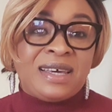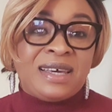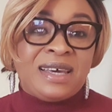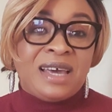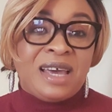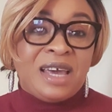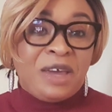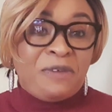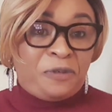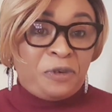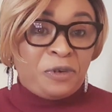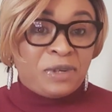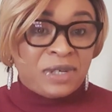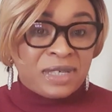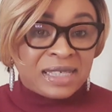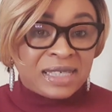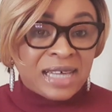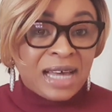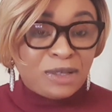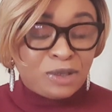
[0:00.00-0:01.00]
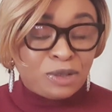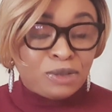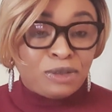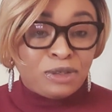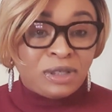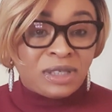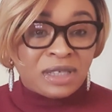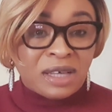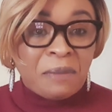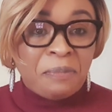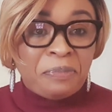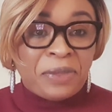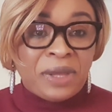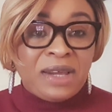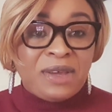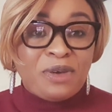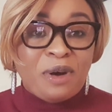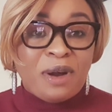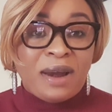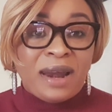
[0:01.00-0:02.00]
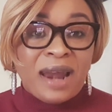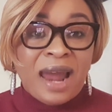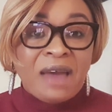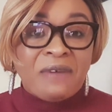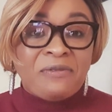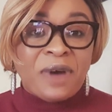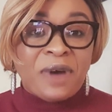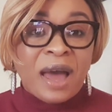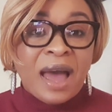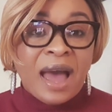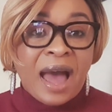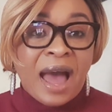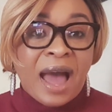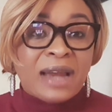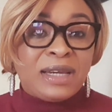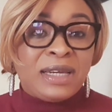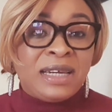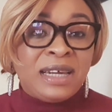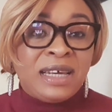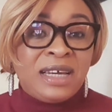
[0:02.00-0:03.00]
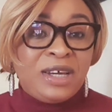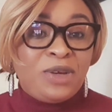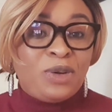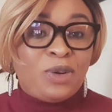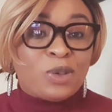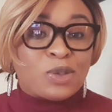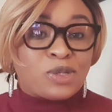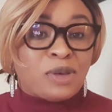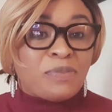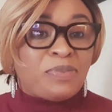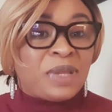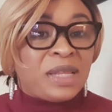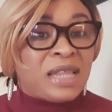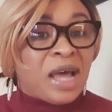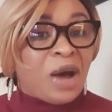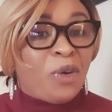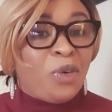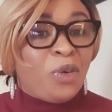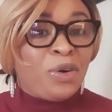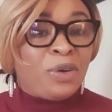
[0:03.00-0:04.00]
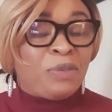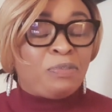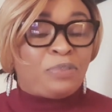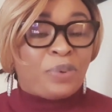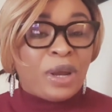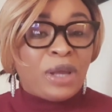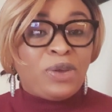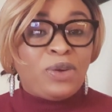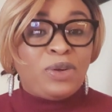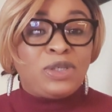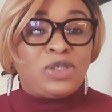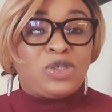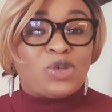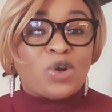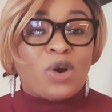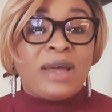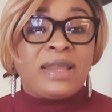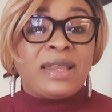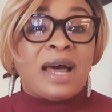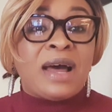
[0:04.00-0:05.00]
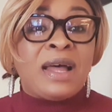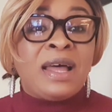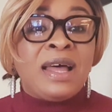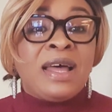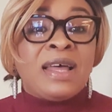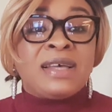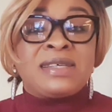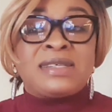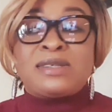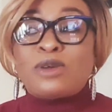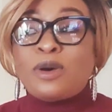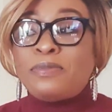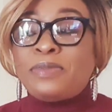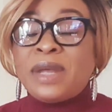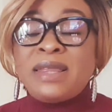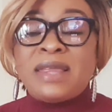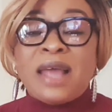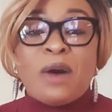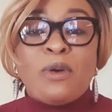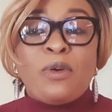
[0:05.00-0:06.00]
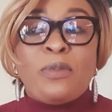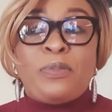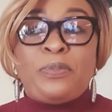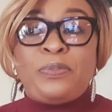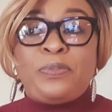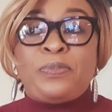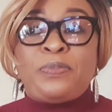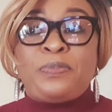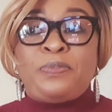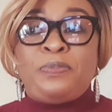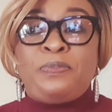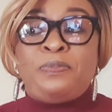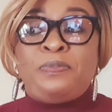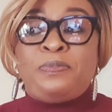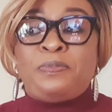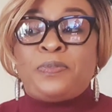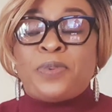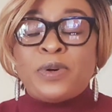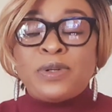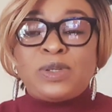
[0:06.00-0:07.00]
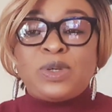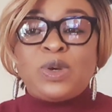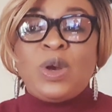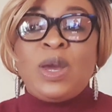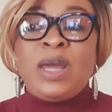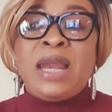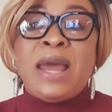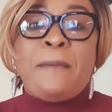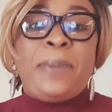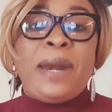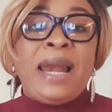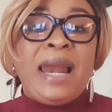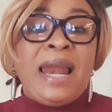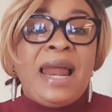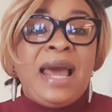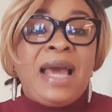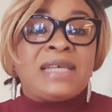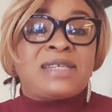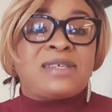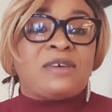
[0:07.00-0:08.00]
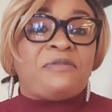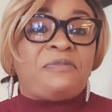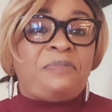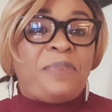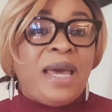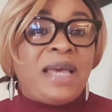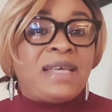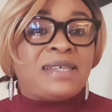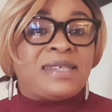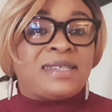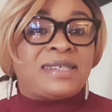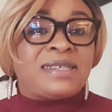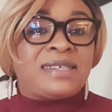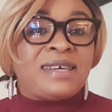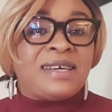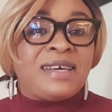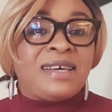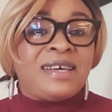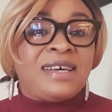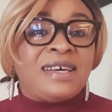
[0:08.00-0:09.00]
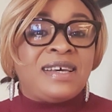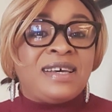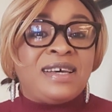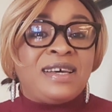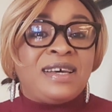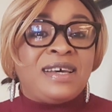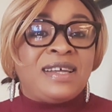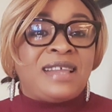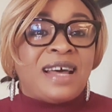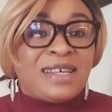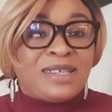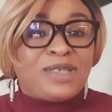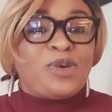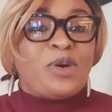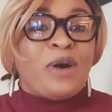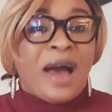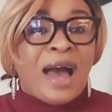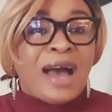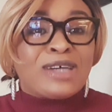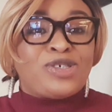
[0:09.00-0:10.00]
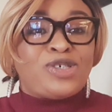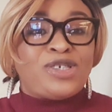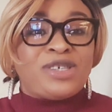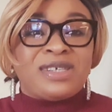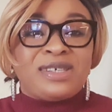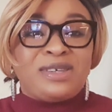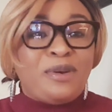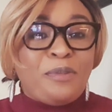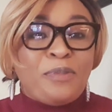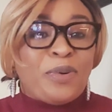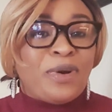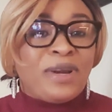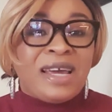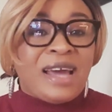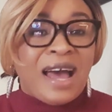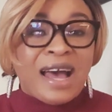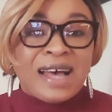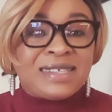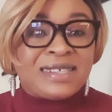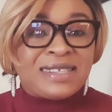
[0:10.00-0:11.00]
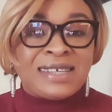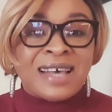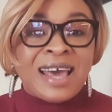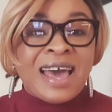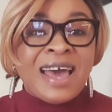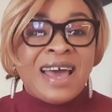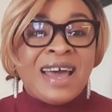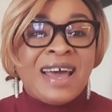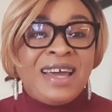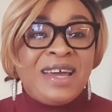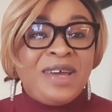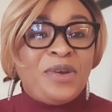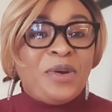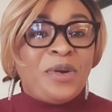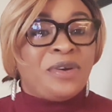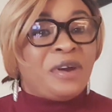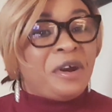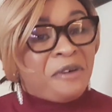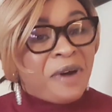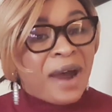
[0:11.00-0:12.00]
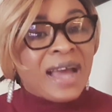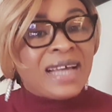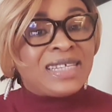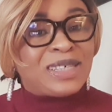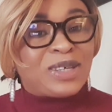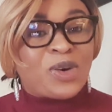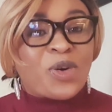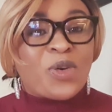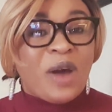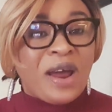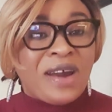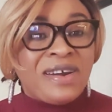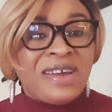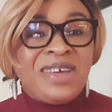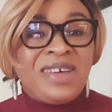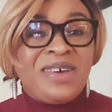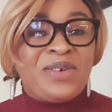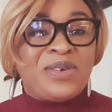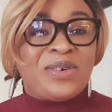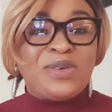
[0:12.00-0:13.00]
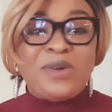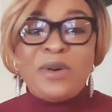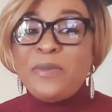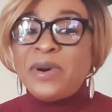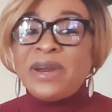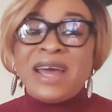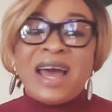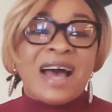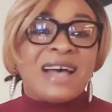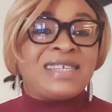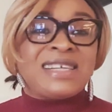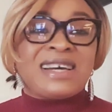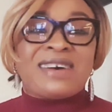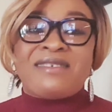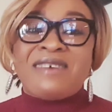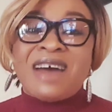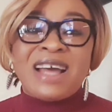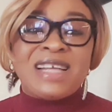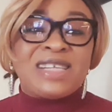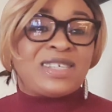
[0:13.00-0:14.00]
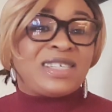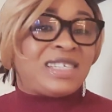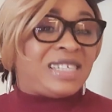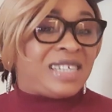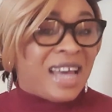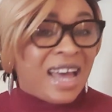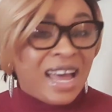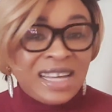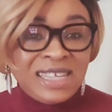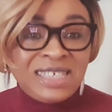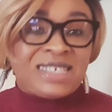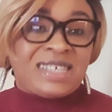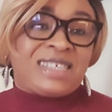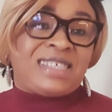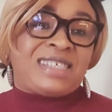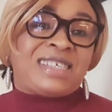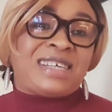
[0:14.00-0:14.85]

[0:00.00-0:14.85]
If you decide to do something in your life and, something that will bring you joy, something that will put you in a place of peace, that's your action. Nobody has, the right to query you. Nobody has the right to change it.